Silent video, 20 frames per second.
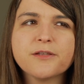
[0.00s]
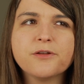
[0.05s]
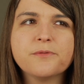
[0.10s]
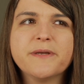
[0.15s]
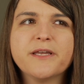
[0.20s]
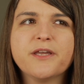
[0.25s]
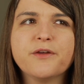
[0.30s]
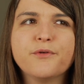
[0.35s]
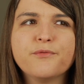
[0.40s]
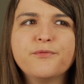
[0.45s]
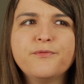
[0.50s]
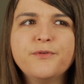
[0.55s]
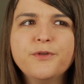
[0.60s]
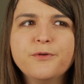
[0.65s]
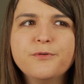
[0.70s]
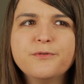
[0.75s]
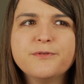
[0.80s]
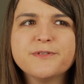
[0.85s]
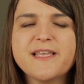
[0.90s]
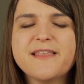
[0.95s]
little bit
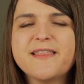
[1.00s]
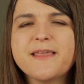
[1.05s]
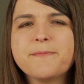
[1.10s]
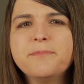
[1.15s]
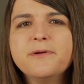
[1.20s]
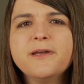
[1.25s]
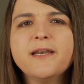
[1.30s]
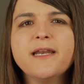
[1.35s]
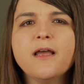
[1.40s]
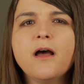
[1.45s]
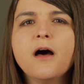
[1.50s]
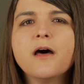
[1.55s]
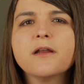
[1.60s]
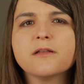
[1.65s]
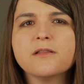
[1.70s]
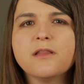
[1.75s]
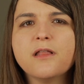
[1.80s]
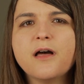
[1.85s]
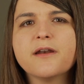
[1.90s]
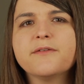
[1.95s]
confused and they put it on
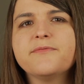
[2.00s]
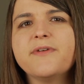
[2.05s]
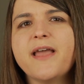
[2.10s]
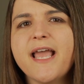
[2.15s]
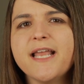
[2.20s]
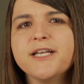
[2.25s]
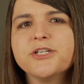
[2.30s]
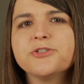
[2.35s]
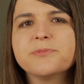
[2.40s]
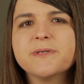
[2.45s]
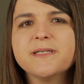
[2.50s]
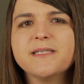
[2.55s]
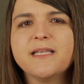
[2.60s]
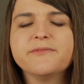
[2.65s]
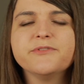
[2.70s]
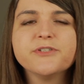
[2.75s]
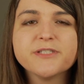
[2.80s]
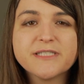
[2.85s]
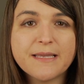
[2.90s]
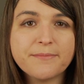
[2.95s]
a lot of
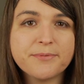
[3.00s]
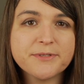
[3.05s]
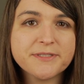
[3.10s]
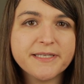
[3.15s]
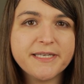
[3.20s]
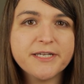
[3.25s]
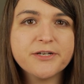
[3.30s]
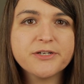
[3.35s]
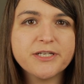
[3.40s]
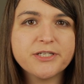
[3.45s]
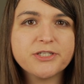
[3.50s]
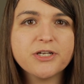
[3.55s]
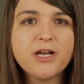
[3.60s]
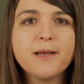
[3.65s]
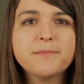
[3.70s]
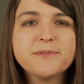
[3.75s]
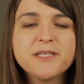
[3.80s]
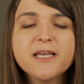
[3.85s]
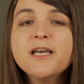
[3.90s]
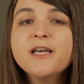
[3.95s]
entry-level cybersecurity
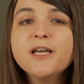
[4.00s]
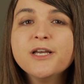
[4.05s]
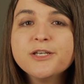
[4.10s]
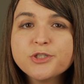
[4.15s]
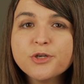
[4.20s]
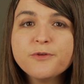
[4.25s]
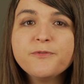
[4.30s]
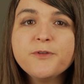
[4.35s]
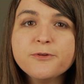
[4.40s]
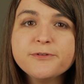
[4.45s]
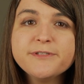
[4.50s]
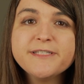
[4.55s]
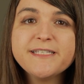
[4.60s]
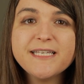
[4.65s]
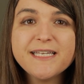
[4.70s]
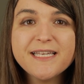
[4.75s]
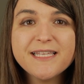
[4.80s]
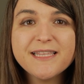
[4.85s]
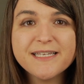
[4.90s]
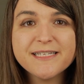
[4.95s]
jobs. So if you
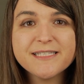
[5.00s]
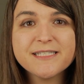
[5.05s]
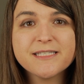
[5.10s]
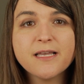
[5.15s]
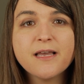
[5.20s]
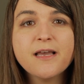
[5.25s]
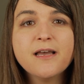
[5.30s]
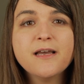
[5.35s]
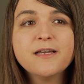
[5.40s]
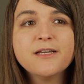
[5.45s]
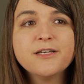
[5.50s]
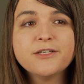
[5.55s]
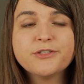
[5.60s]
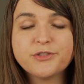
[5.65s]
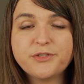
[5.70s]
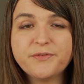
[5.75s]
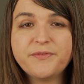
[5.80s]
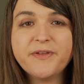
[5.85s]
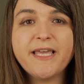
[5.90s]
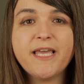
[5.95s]
see this
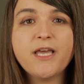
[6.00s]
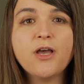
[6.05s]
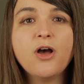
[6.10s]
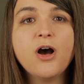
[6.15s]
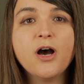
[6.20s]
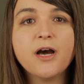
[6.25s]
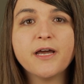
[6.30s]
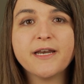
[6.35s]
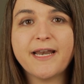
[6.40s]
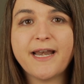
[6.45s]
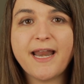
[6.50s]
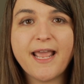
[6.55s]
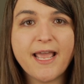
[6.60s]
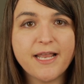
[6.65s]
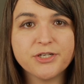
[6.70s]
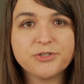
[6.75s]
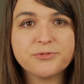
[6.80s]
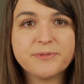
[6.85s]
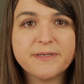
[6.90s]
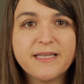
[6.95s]
certificate on an
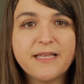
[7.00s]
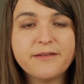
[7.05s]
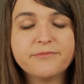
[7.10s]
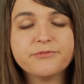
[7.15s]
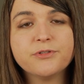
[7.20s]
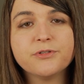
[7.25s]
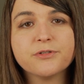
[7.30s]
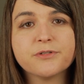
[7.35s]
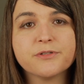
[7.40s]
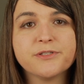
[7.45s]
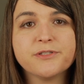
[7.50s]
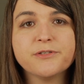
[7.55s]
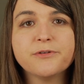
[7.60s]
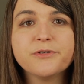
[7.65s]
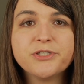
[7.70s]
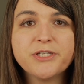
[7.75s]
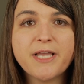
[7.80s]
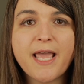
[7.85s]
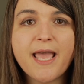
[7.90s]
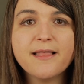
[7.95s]
entry-level or
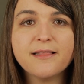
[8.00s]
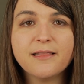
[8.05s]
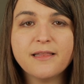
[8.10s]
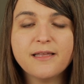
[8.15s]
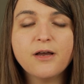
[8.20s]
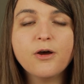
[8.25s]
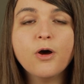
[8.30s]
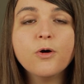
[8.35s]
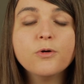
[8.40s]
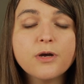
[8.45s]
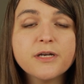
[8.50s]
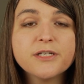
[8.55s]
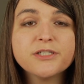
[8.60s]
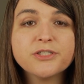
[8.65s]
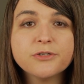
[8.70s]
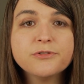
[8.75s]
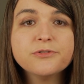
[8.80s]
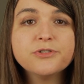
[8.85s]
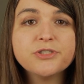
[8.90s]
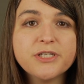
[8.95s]
associate,
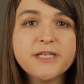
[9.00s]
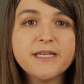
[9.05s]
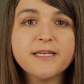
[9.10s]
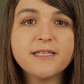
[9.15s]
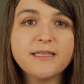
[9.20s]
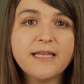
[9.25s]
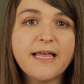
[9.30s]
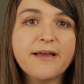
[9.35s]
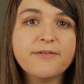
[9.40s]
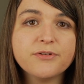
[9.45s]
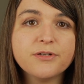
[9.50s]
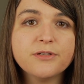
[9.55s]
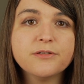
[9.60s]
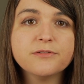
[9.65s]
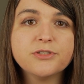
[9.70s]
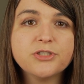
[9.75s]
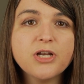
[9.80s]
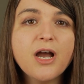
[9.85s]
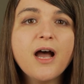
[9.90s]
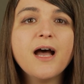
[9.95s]
associate
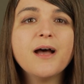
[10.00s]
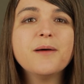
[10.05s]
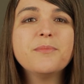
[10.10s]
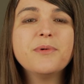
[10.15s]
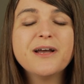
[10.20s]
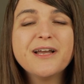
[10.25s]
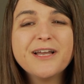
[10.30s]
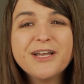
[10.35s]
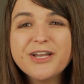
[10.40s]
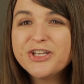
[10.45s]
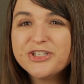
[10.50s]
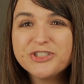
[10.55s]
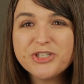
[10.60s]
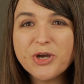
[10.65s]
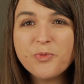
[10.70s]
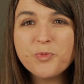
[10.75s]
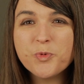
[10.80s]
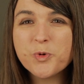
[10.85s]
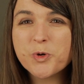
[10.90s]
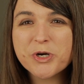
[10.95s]
level job,
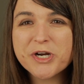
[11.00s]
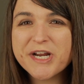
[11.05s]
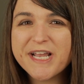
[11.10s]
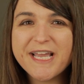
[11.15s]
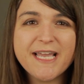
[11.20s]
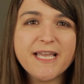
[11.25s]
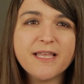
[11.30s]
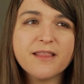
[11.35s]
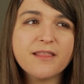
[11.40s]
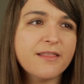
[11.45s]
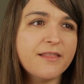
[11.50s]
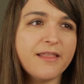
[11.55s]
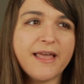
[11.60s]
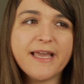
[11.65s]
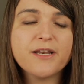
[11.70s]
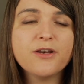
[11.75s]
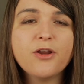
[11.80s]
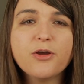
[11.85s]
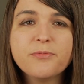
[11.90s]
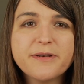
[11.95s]
don't worry,
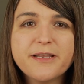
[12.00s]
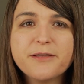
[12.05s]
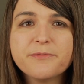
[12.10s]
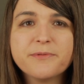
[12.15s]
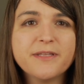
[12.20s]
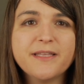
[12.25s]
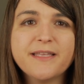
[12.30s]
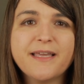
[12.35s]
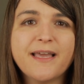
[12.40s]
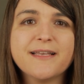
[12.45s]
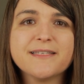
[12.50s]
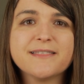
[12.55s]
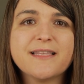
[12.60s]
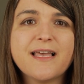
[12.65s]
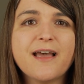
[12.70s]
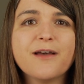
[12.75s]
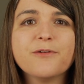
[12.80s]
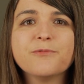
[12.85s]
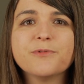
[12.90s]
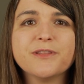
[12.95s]
like nobody really has
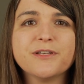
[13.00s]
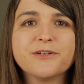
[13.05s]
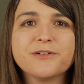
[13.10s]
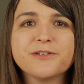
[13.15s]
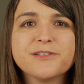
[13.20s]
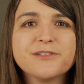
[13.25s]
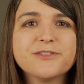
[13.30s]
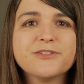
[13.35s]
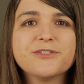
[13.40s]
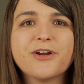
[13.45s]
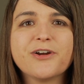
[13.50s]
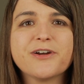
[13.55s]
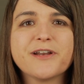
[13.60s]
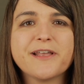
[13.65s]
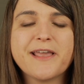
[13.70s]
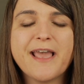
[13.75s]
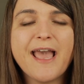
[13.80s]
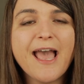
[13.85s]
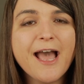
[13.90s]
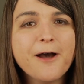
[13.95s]
that when they're just
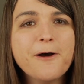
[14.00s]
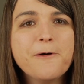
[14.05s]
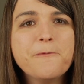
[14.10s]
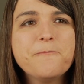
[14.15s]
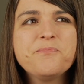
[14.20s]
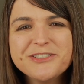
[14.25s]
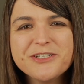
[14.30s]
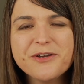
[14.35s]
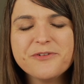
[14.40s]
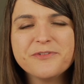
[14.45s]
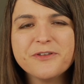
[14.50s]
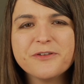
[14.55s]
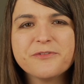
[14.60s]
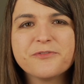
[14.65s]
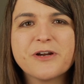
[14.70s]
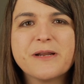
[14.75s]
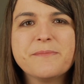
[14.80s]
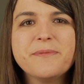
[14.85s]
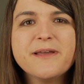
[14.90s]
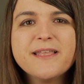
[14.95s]
starting out. Don't feel
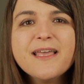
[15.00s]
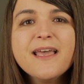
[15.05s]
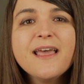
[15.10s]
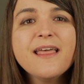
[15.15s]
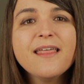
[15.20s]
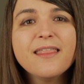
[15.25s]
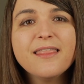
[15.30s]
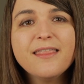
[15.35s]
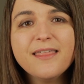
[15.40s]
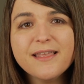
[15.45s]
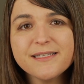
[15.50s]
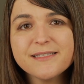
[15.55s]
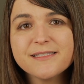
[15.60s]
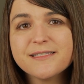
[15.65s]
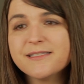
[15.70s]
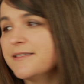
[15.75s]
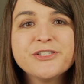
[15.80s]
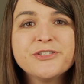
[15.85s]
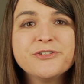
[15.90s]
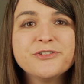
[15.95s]
free, but
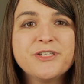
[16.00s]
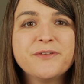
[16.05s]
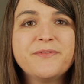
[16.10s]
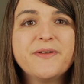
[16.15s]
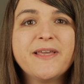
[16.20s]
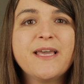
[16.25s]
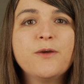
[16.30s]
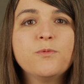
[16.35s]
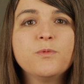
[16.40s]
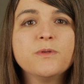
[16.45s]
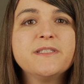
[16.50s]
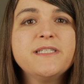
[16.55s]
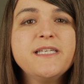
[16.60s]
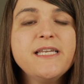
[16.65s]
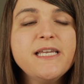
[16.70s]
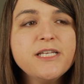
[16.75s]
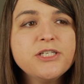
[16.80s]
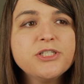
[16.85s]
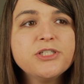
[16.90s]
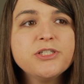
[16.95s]
this certificate will
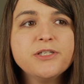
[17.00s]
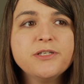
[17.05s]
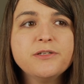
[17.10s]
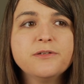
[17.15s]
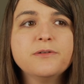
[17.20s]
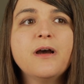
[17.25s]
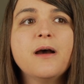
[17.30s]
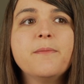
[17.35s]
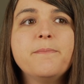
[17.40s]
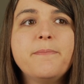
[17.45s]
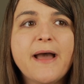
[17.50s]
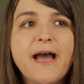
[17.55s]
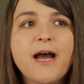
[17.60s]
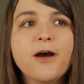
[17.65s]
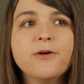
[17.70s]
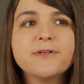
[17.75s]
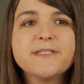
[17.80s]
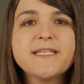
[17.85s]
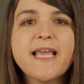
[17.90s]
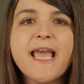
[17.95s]
teach you
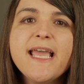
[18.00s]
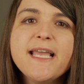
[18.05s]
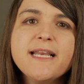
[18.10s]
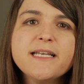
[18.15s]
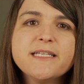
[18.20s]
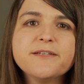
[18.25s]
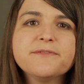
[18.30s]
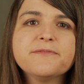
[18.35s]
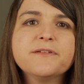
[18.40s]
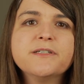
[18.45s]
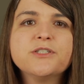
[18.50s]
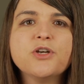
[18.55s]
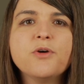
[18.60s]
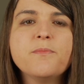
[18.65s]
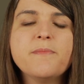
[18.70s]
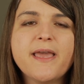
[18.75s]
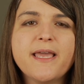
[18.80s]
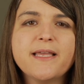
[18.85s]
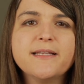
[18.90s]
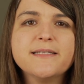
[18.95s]
about eight different
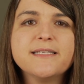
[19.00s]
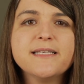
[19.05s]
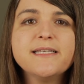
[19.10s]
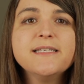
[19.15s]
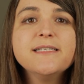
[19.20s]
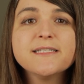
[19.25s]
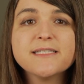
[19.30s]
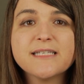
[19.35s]
domains in